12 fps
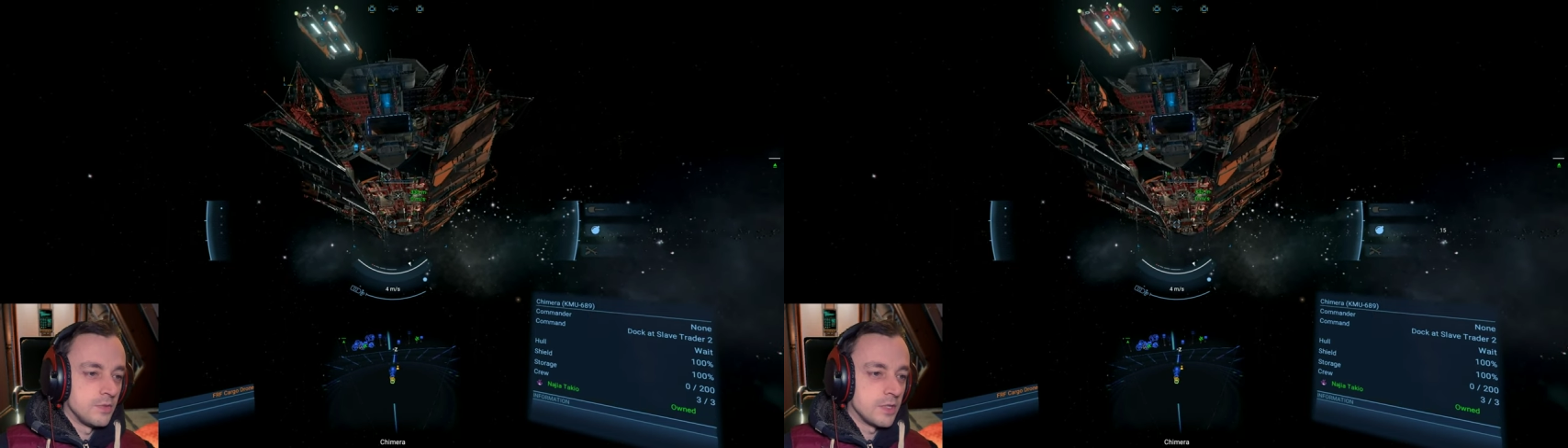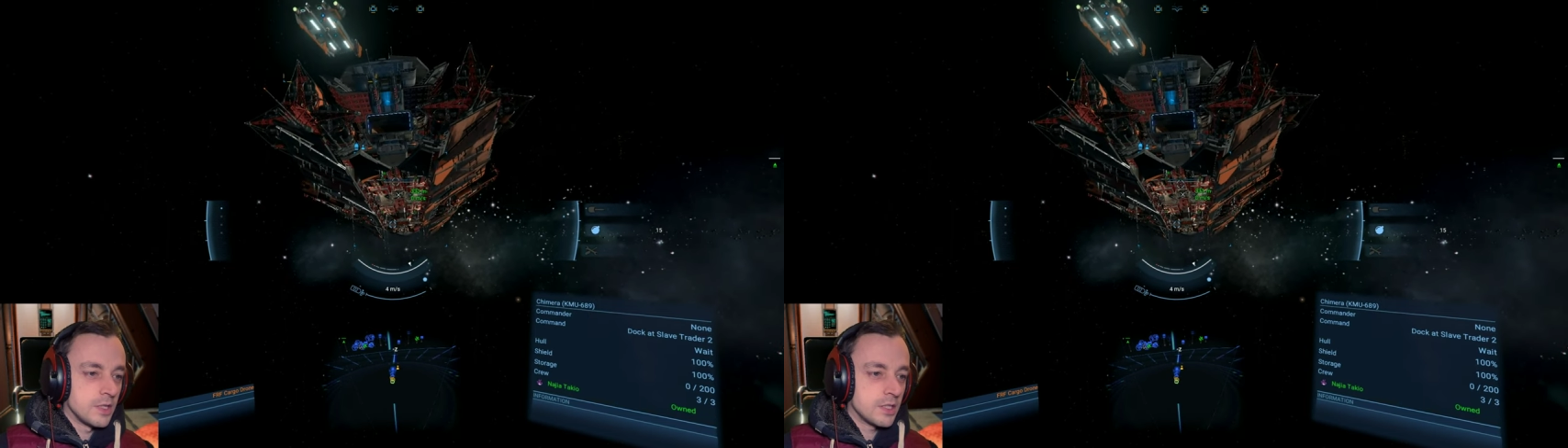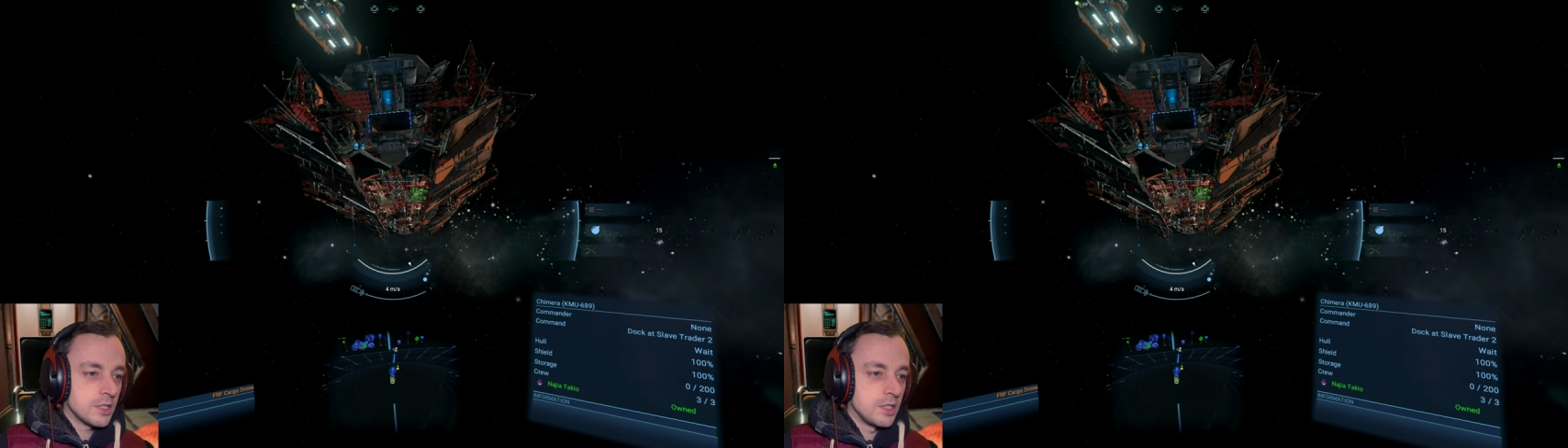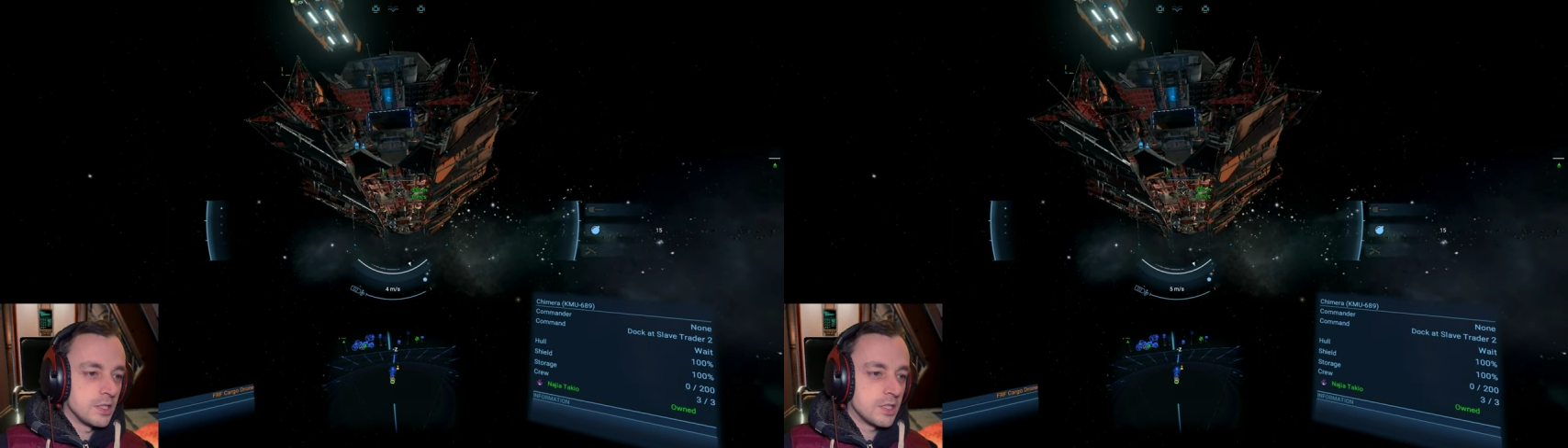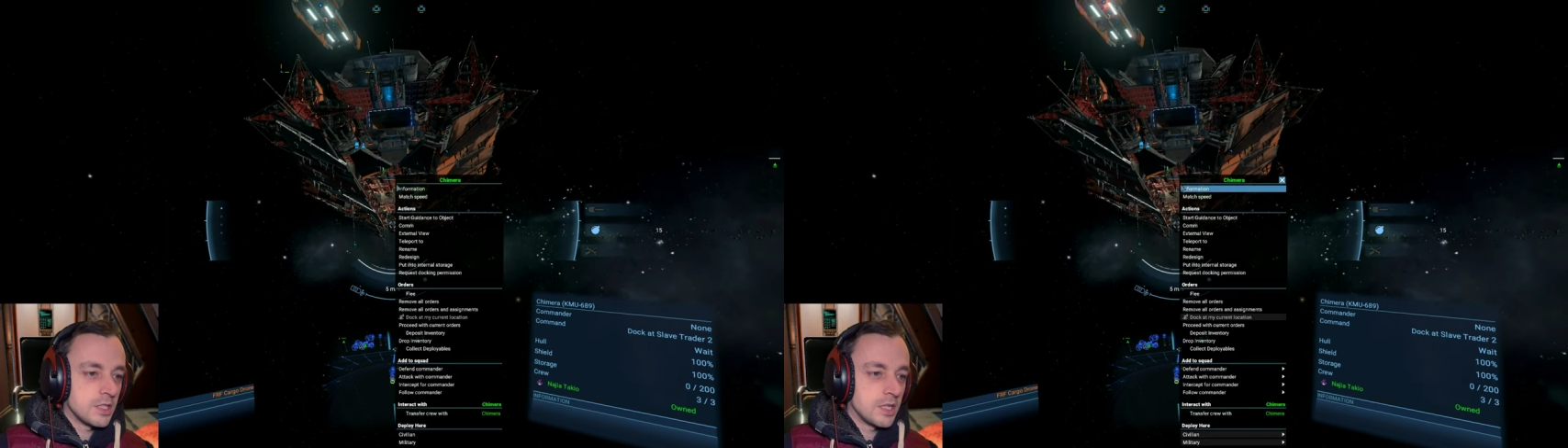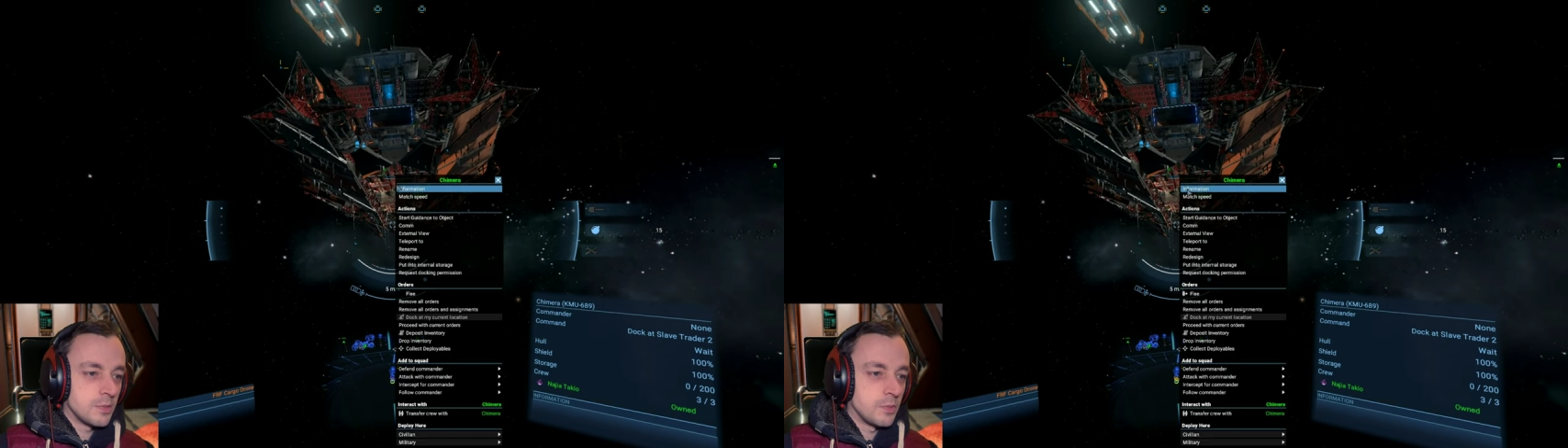we could actually
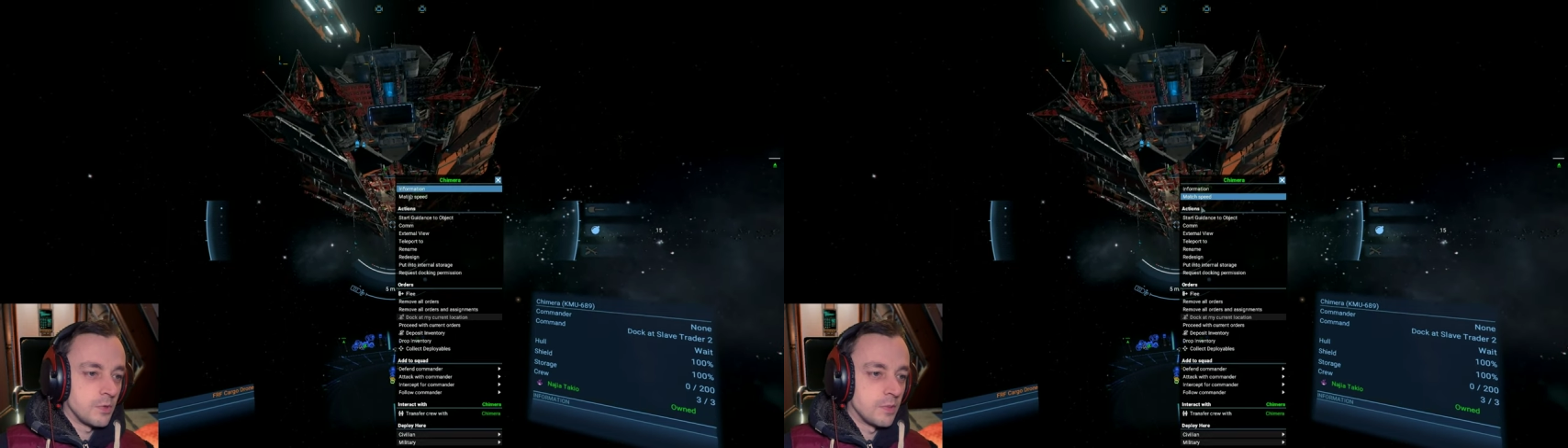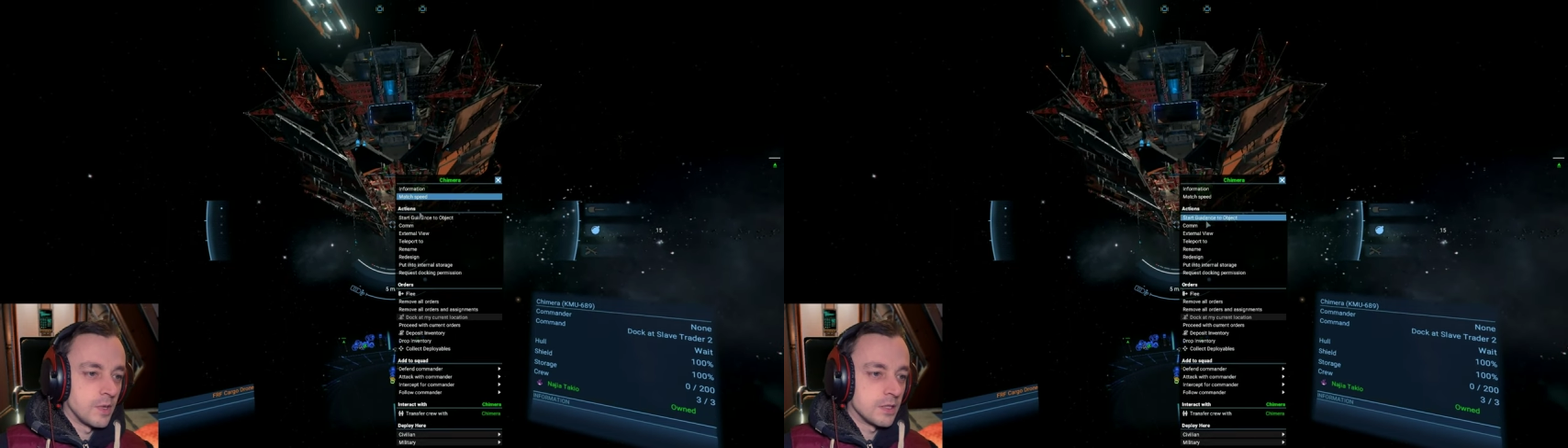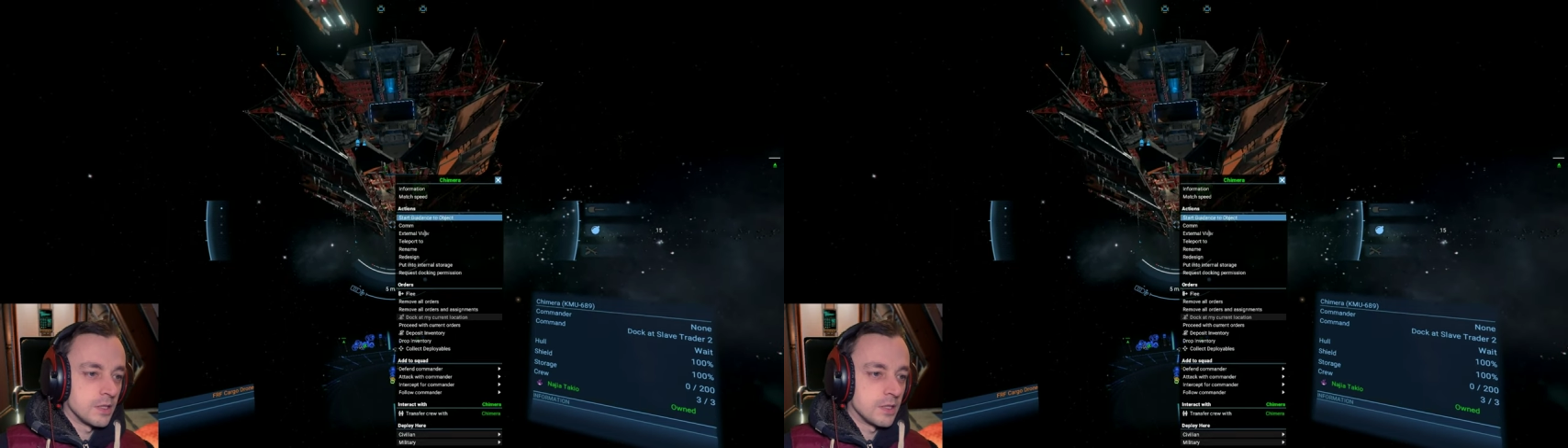just teleport back